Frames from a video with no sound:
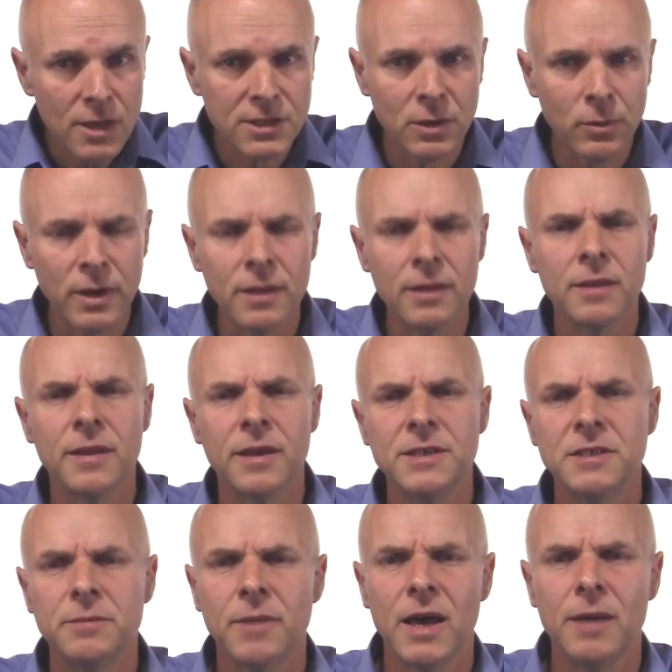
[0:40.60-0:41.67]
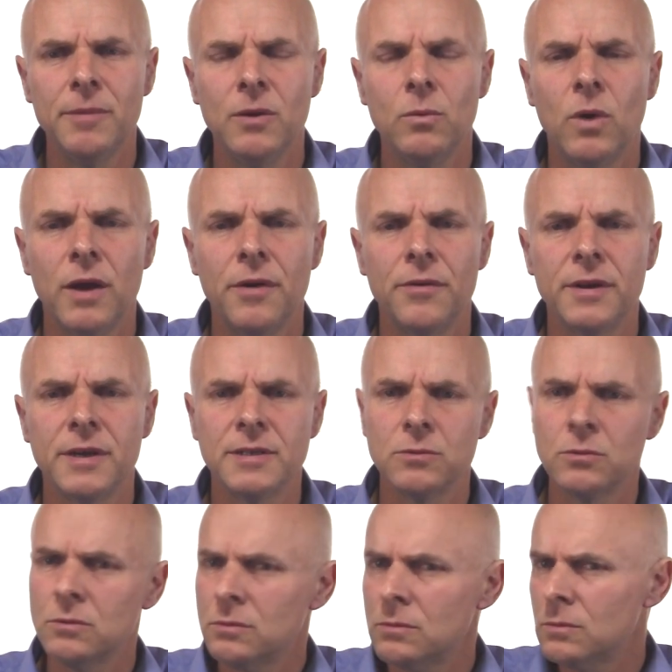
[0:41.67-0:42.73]
So one of the things you may be wondering is,
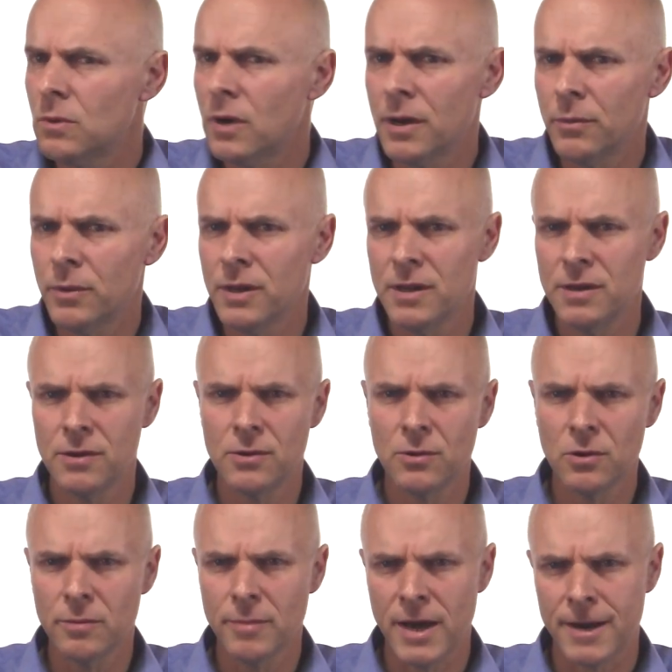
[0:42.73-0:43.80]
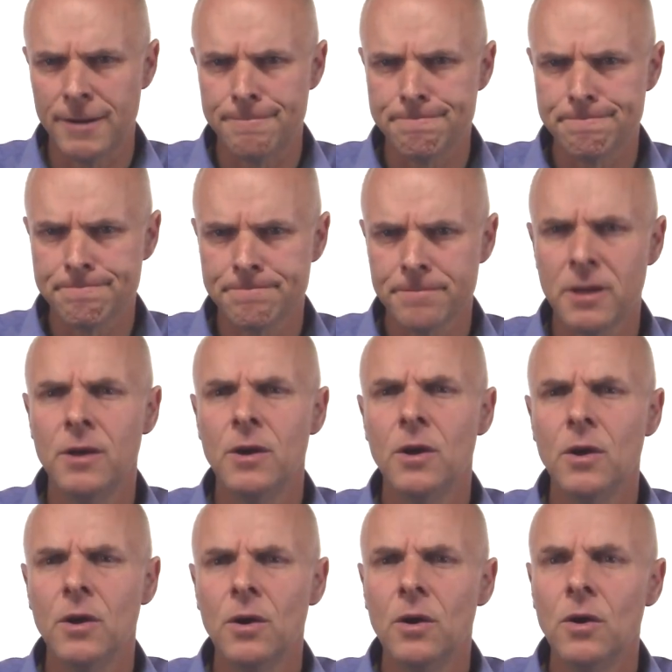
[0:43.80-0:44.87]
why do we need to talk about it?
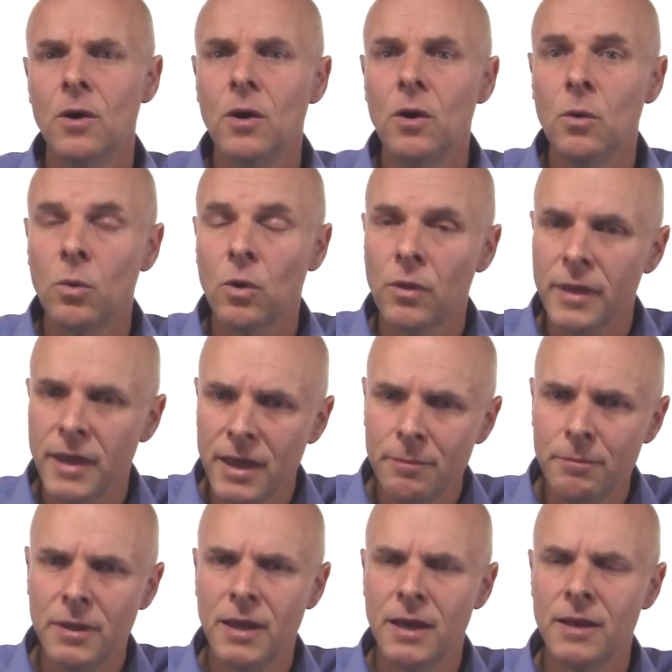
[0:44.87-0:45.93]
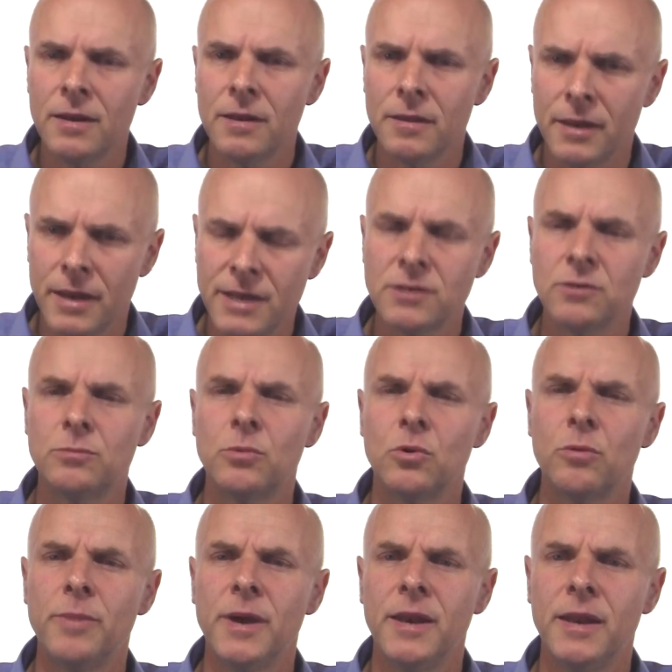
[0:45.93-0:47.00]
Well, the NBN, the National
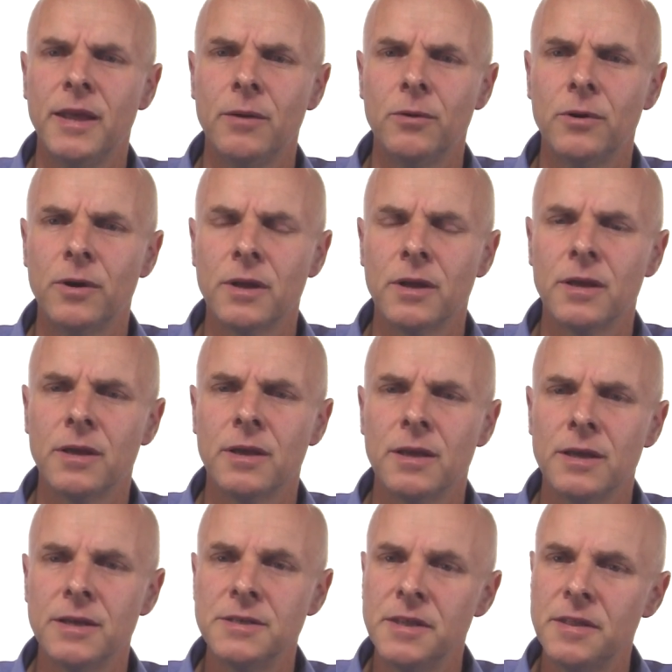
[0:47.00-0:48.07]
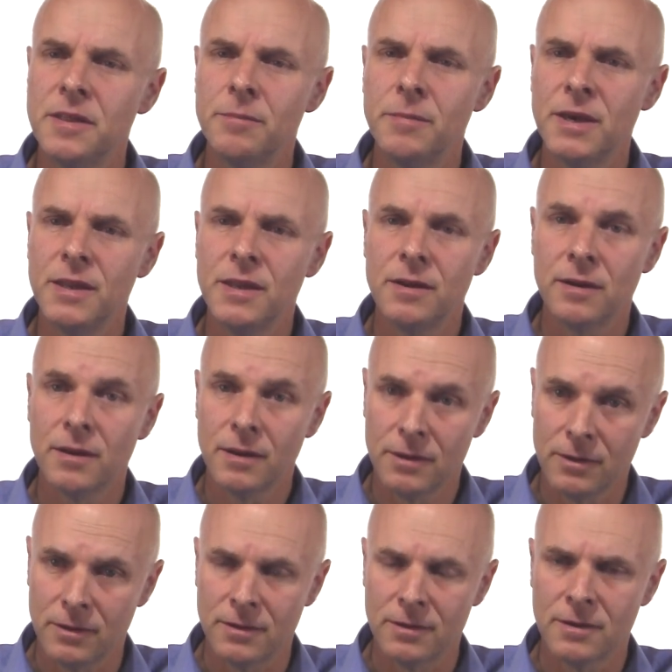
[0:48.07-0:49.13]
Broadband Network, is in the media a
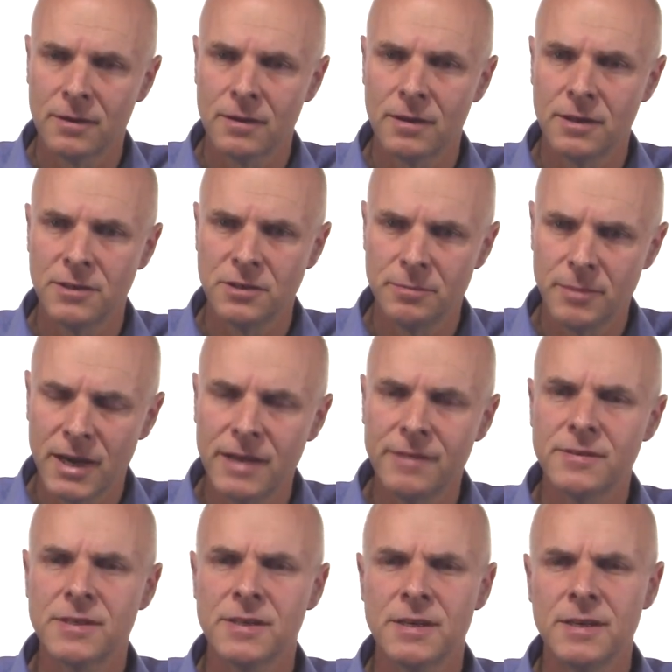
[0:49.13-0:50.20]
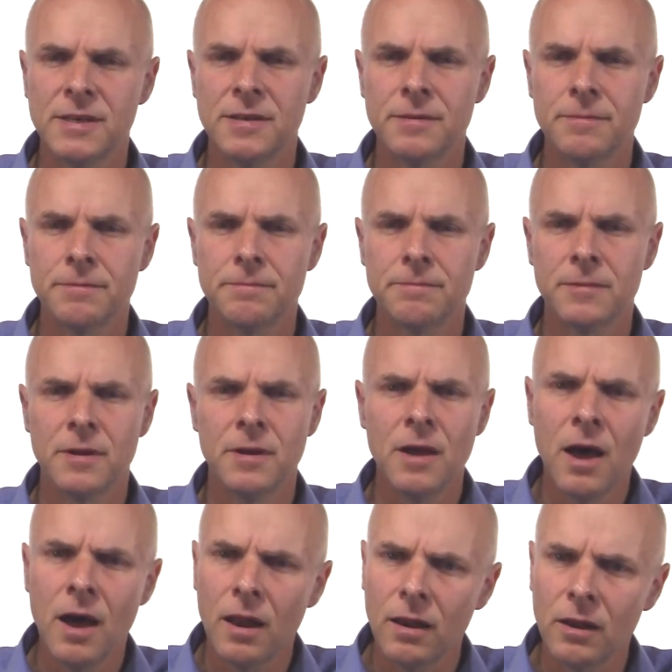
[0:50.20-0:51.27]
lot. As you may have seen,
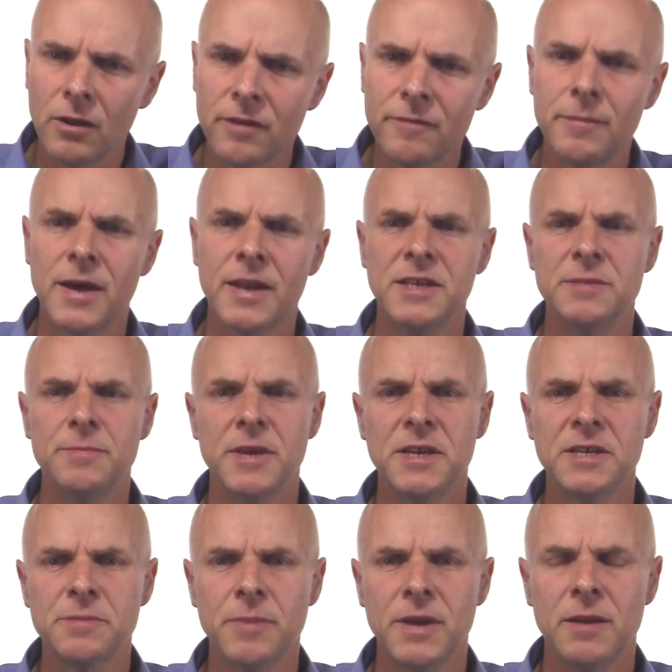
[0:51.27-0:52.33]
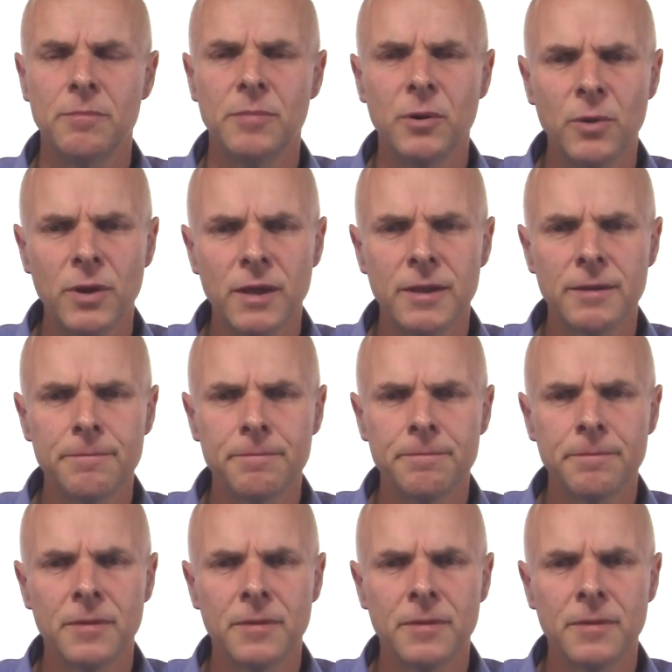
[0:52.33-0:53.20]
a lot of money is being spent building it.